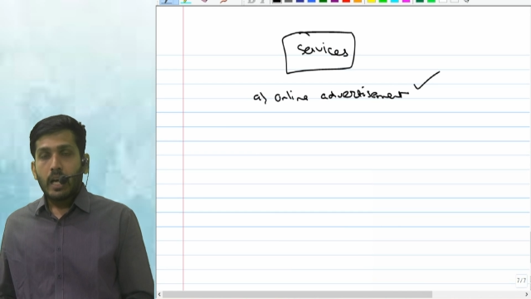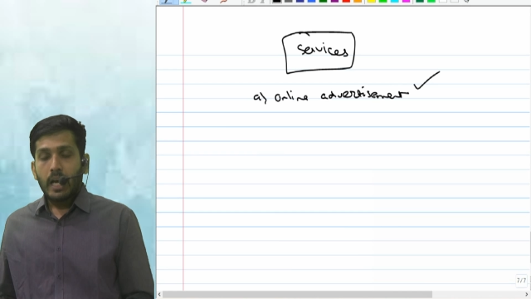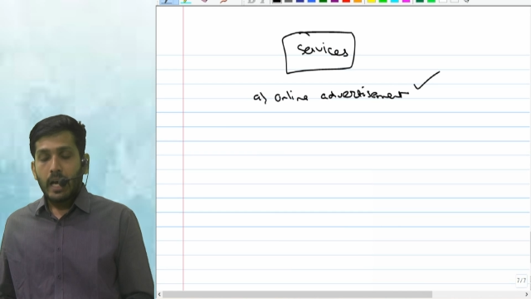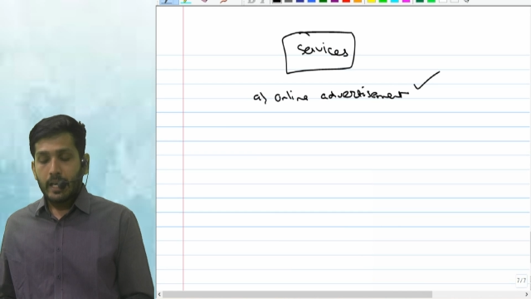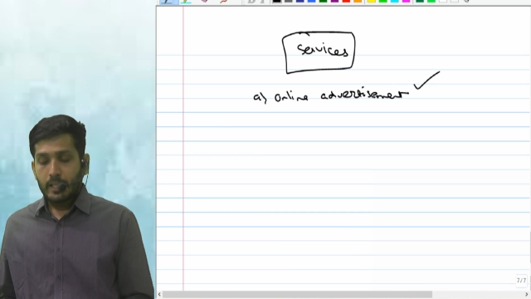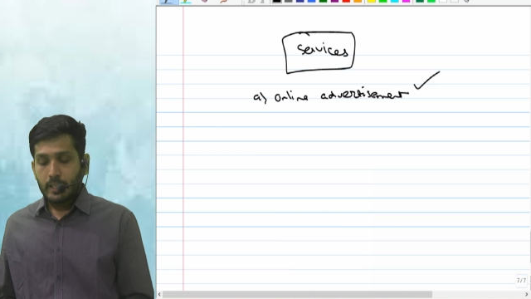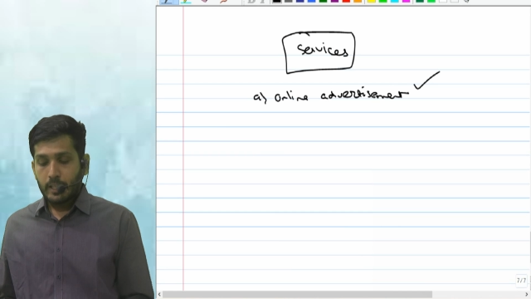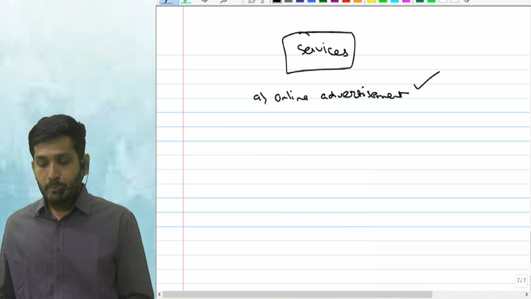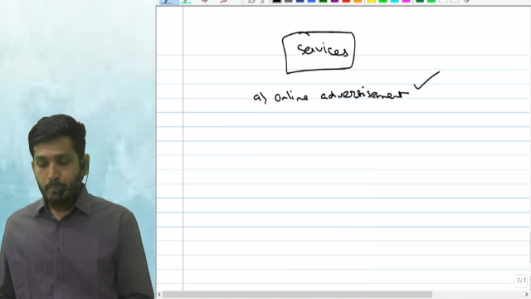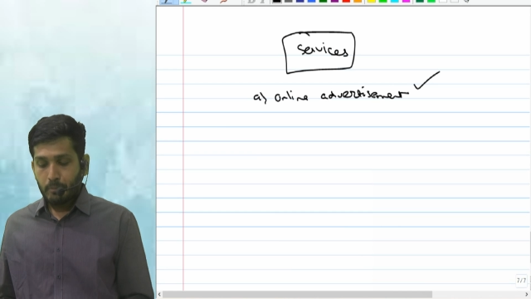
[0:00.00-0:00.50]

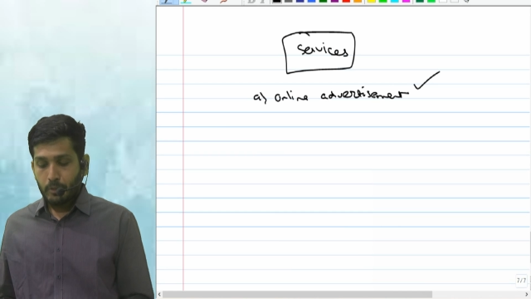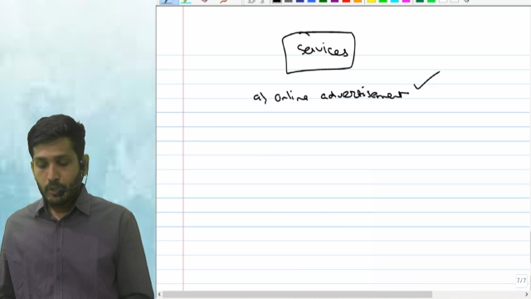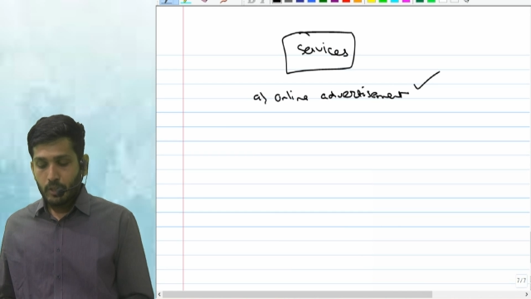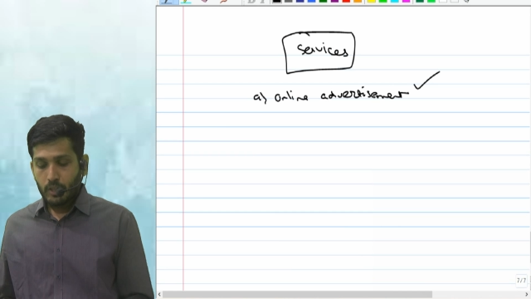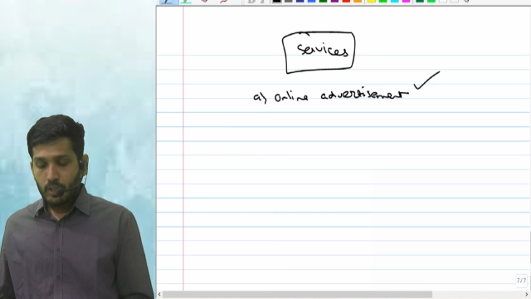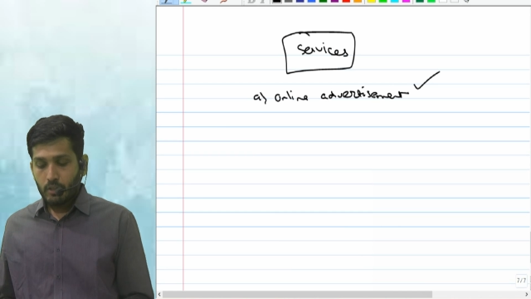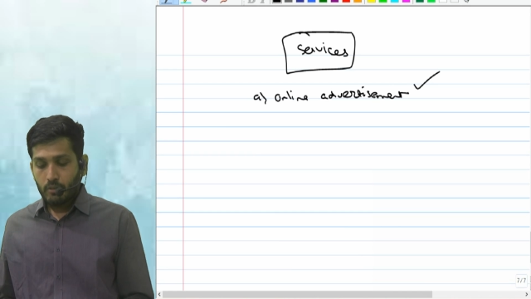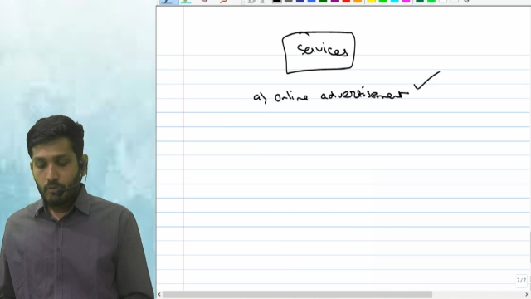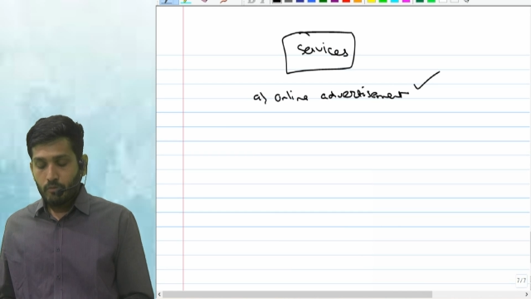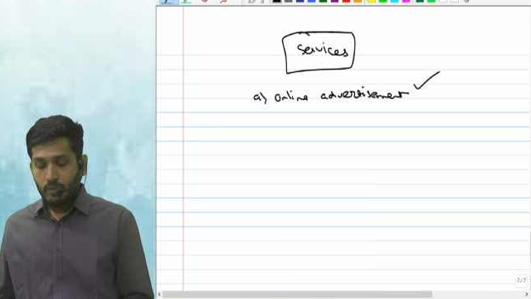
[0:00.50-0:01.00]
at that
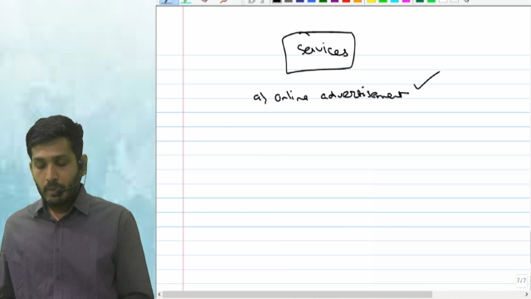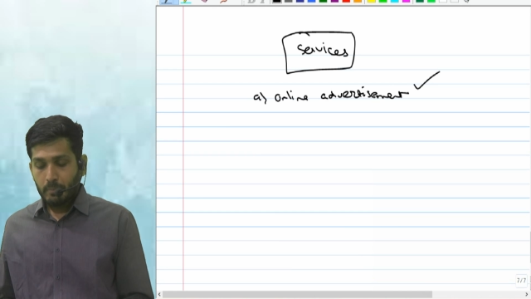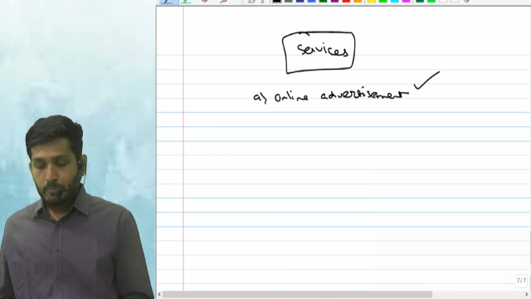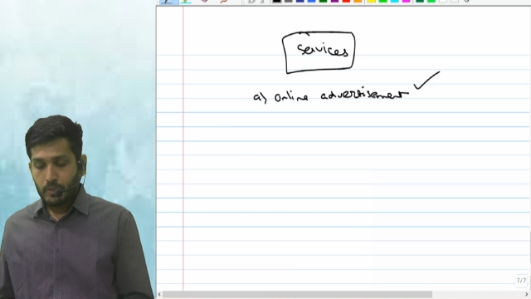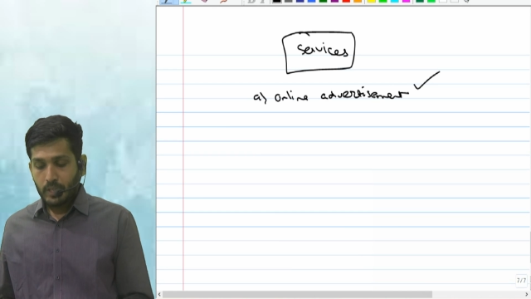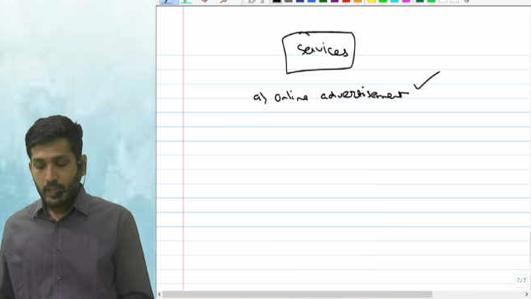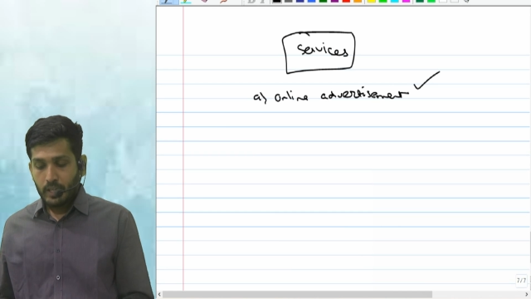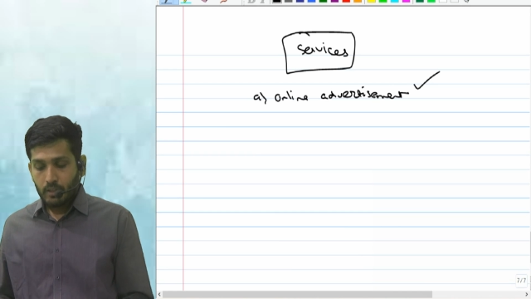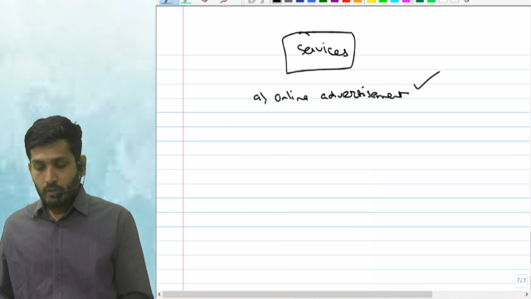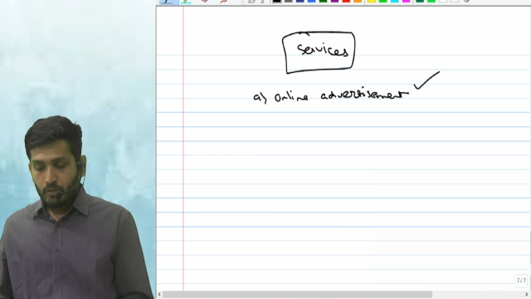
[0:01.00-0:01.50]
particular
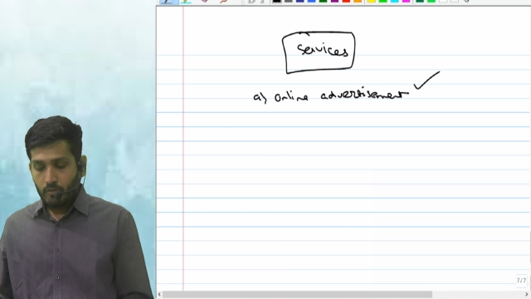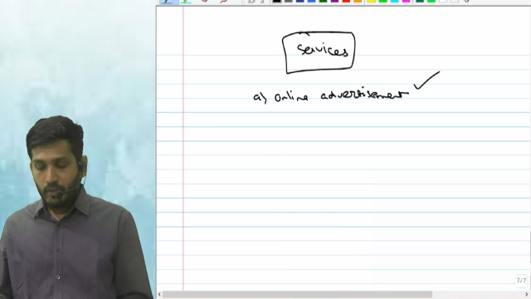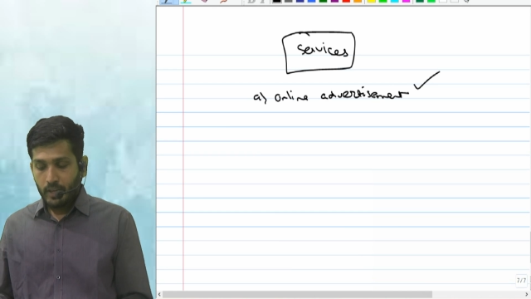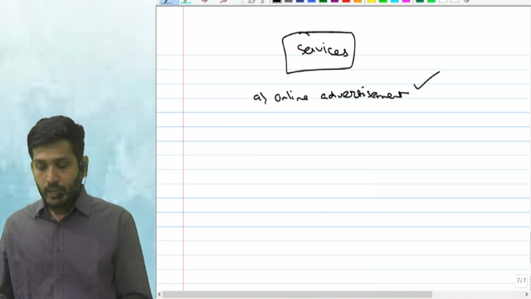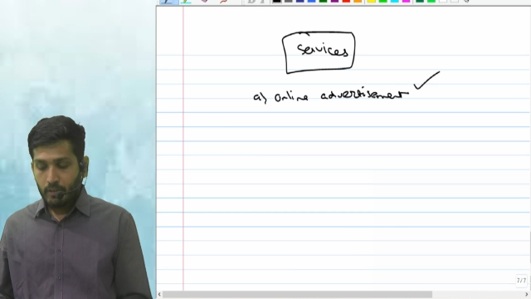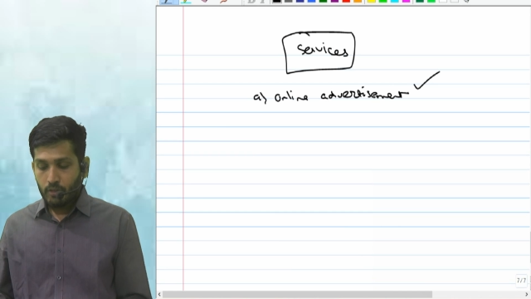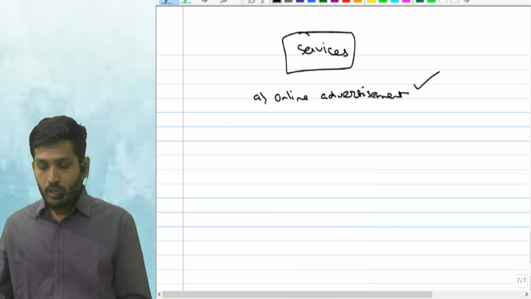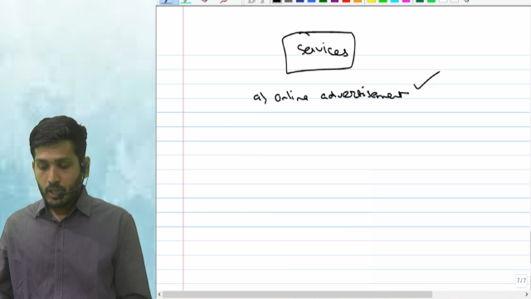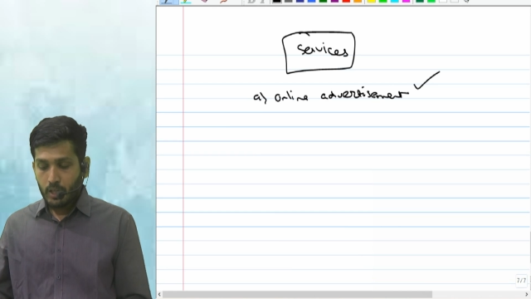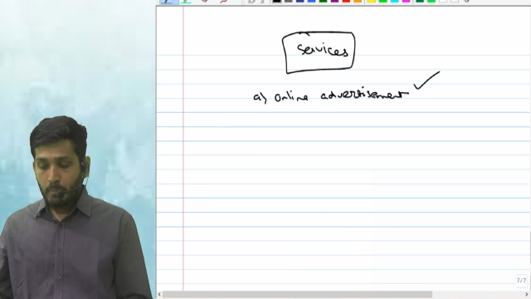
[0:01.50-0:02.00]
website whenever